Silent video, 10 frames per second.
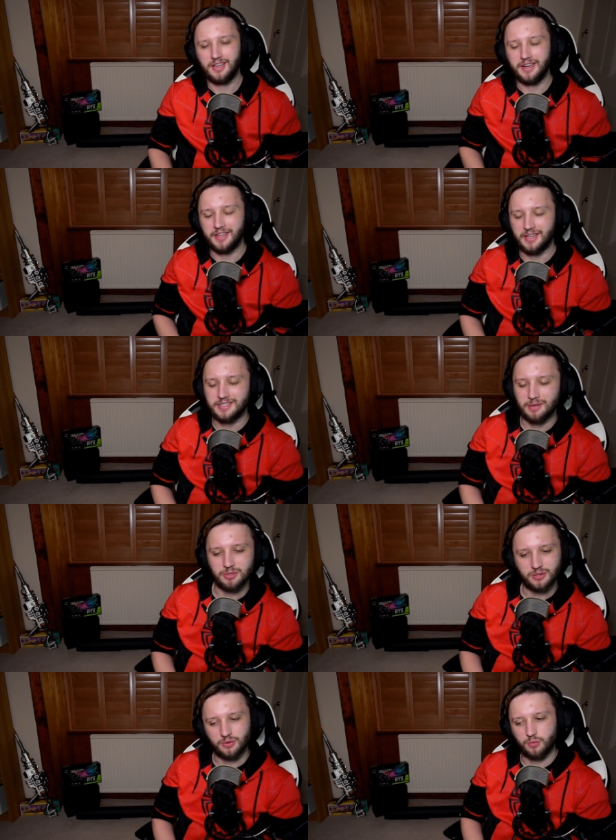In the last
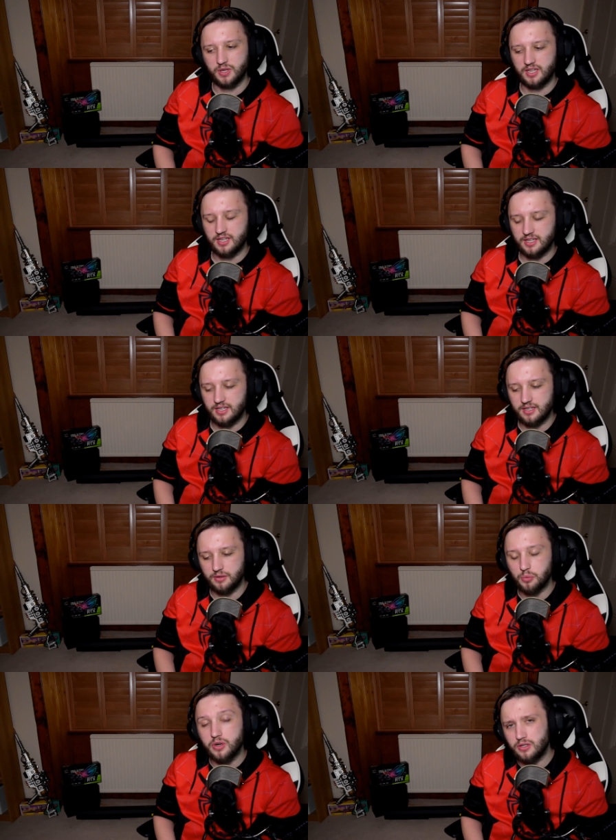episode,
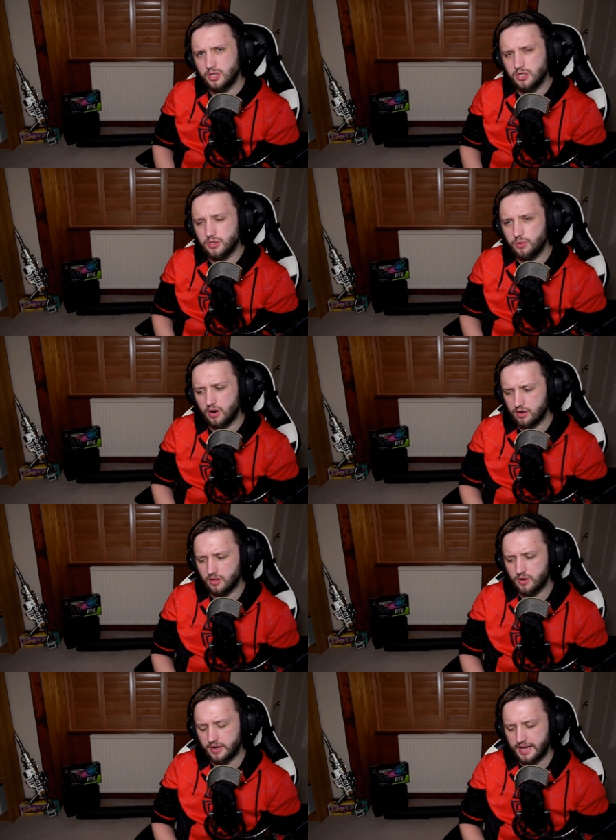we were introduced to
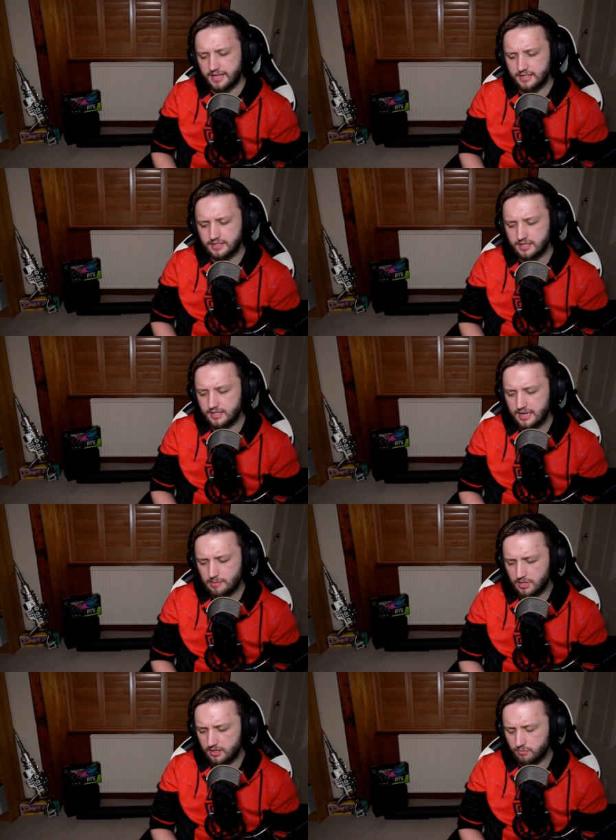Arlong, and
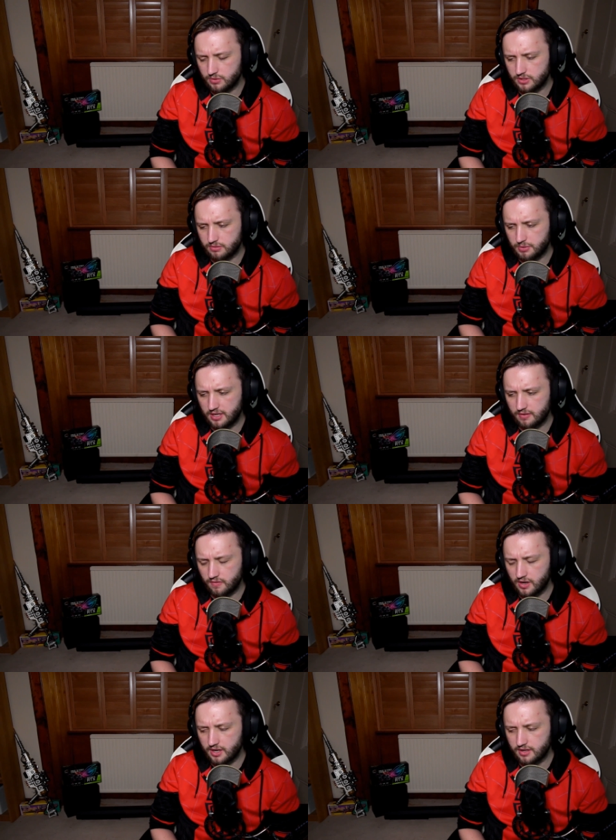Nami was
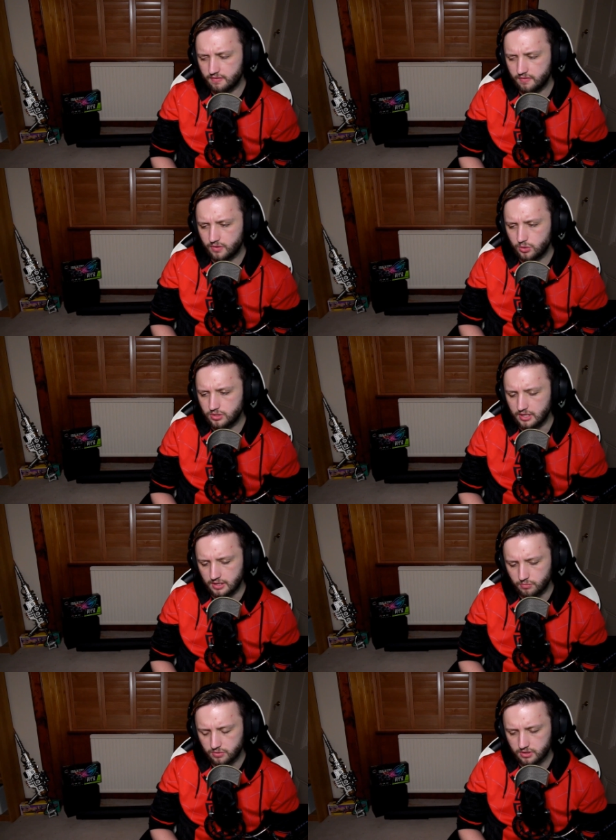being very
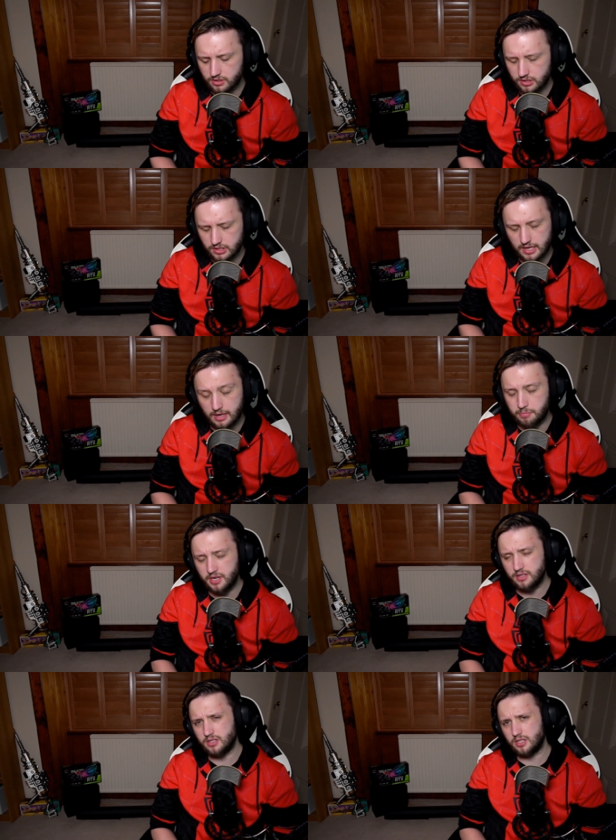confusing. It
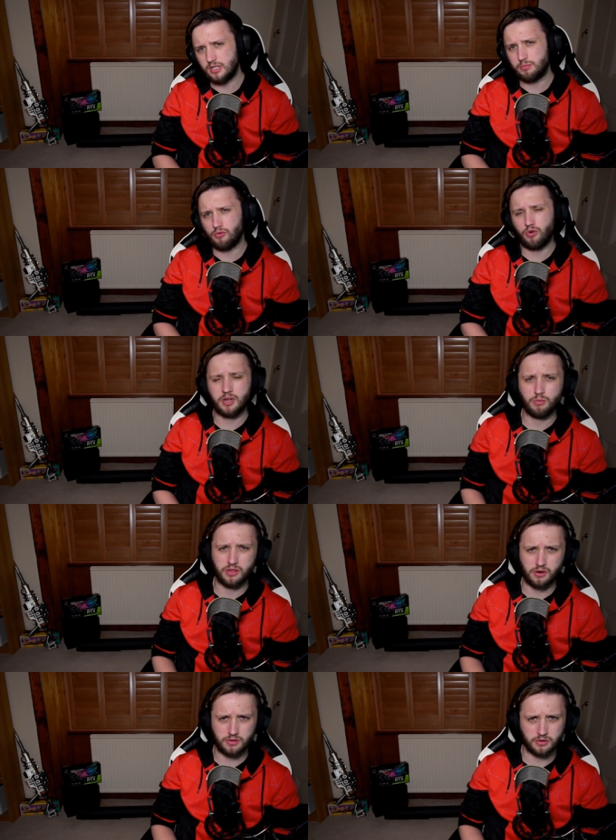appears that she's been running
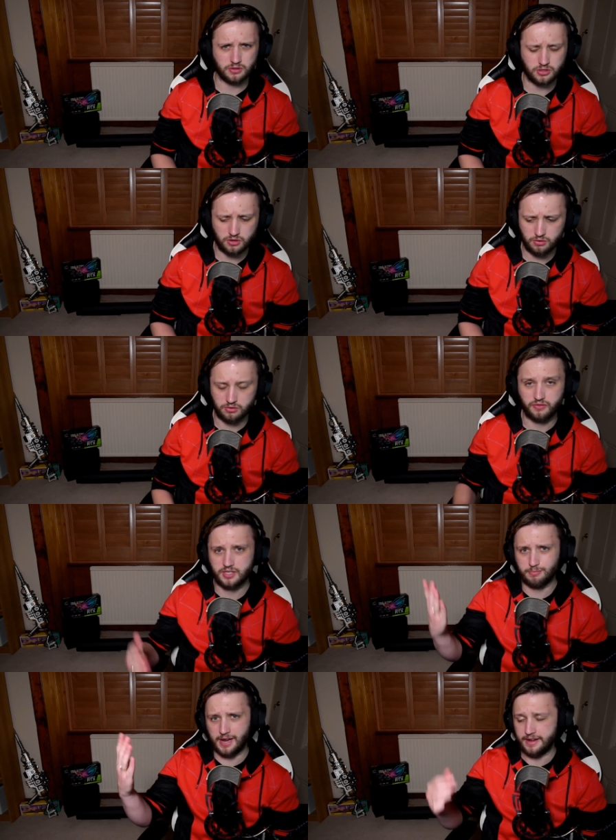with Arlong's crew, the
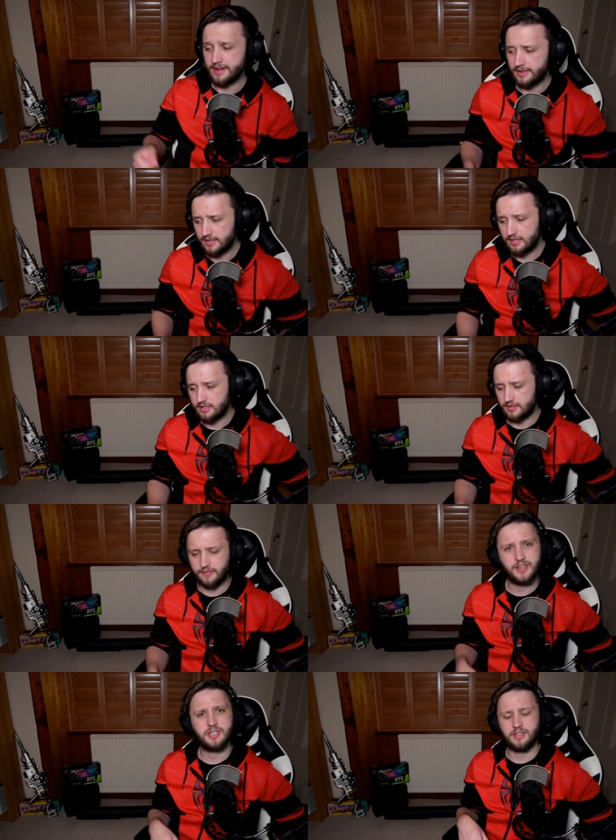Fishman. The
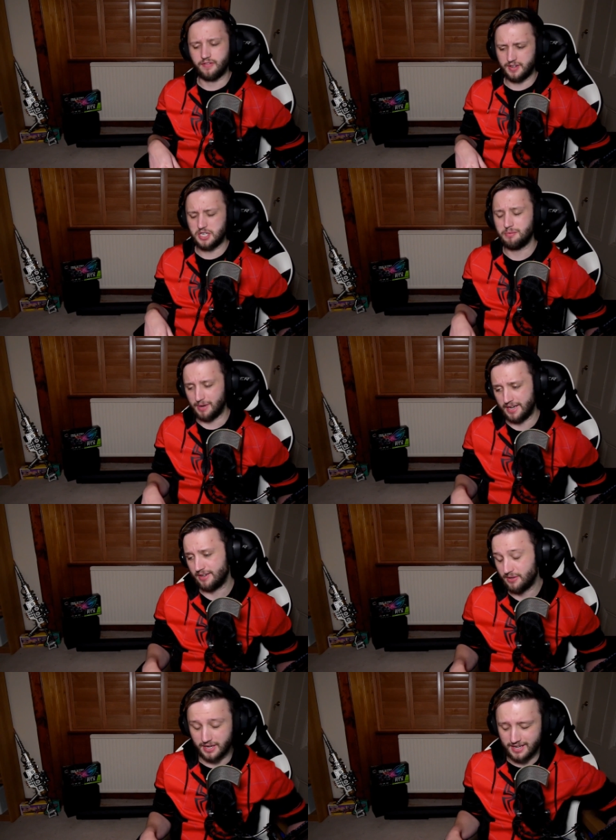
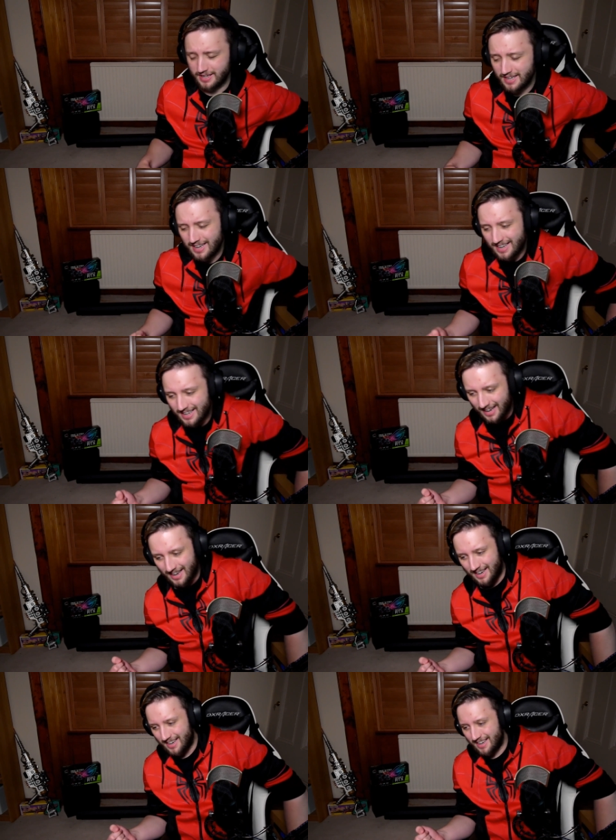Fishman, okay.
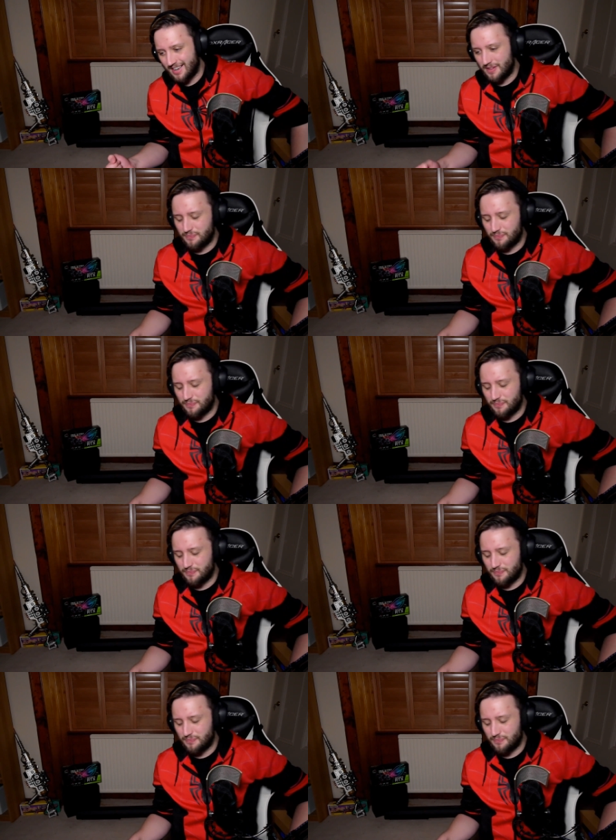It